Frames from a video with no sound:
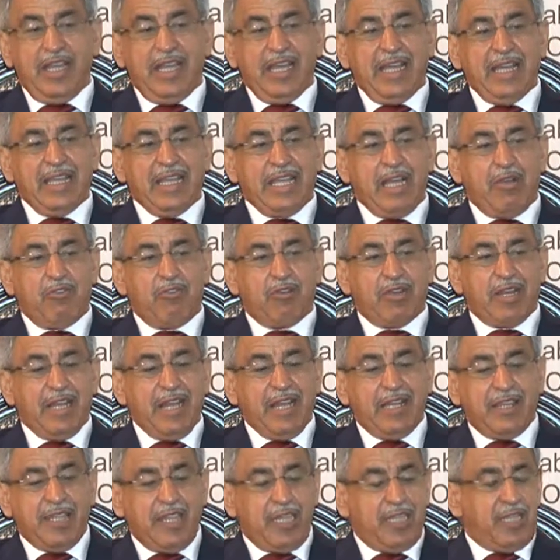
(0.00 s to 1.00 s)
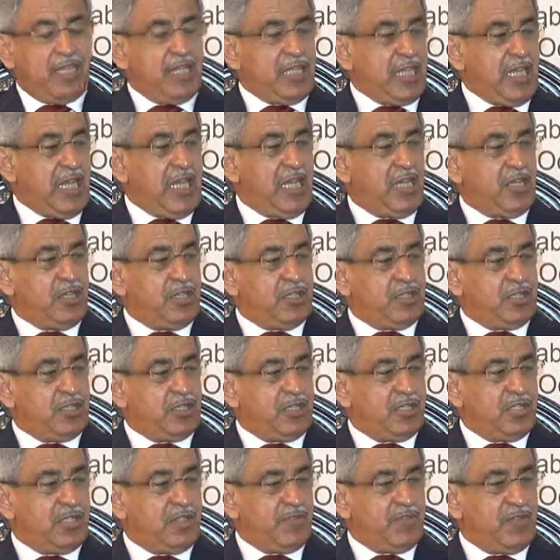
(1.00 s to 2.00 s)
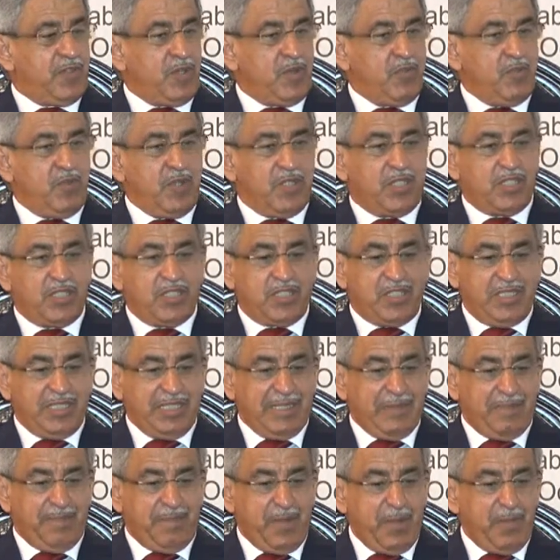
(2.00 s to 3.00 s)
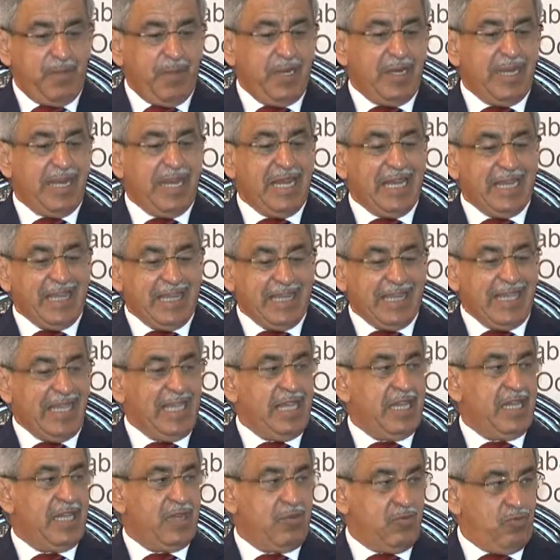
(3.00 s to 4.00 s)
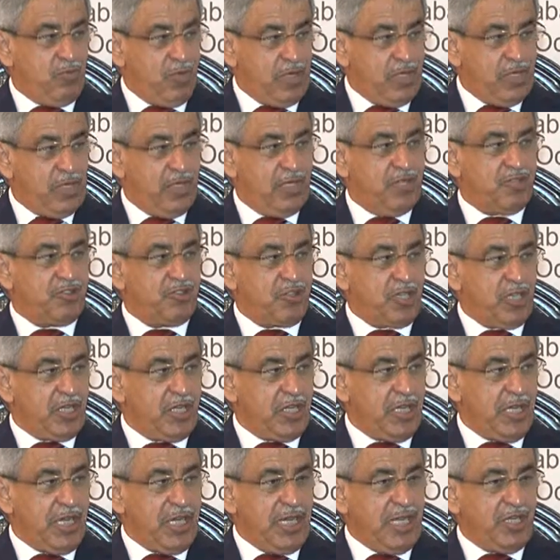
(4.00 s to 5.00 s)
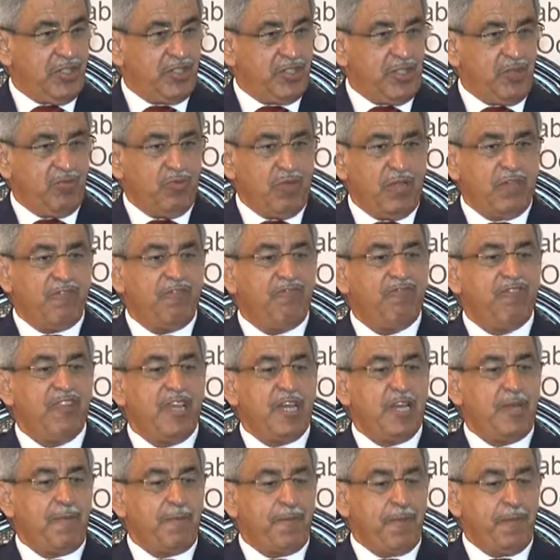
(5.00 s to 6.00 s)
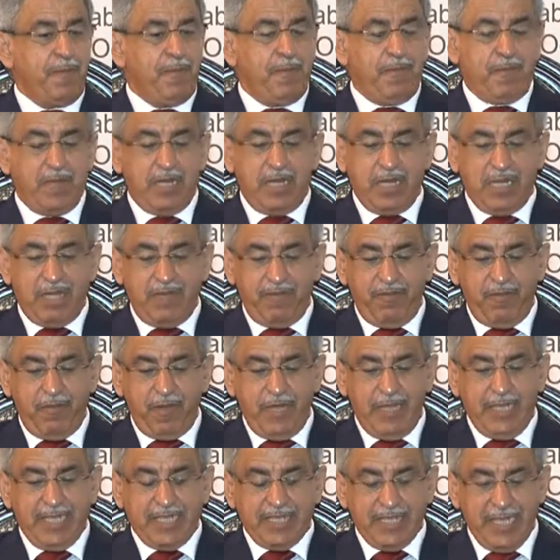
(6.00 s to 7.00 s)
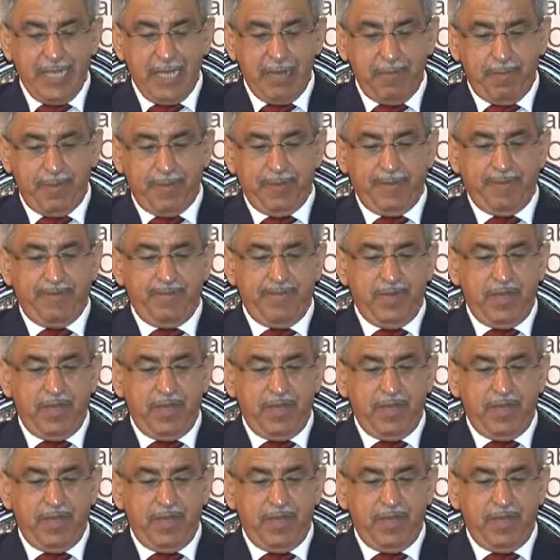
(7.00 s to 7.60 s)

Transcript: and our health indicators which people in healthcare will recognize were very poor. I'll give you an example.